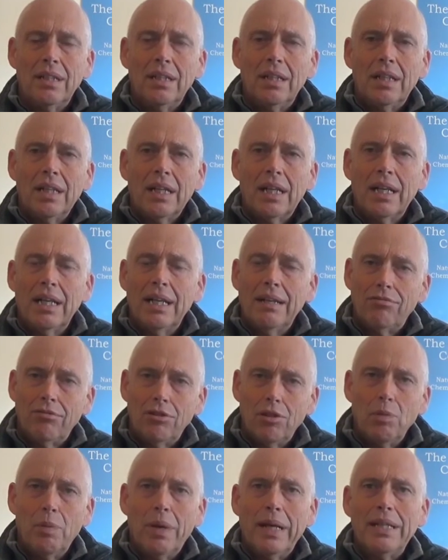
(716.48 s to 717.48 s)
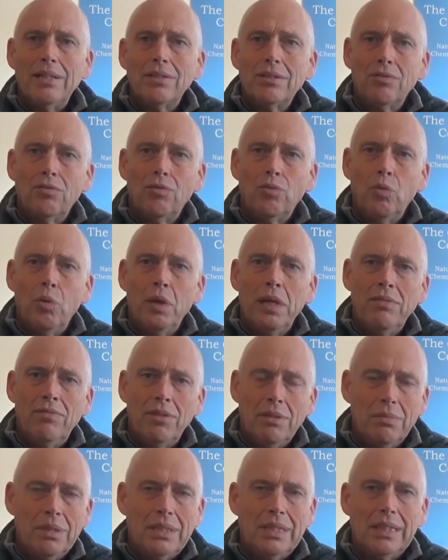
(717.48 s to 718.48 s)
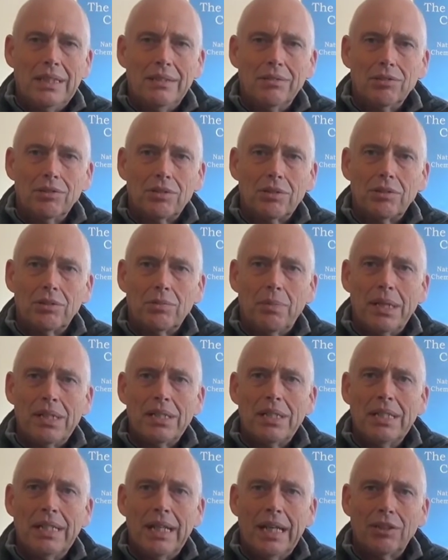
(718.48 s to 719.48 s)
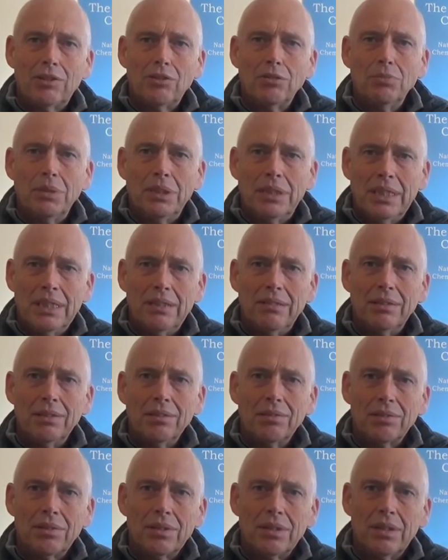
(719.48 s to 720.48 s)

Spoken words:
cleverer ways of weaving materials, especially natural materials,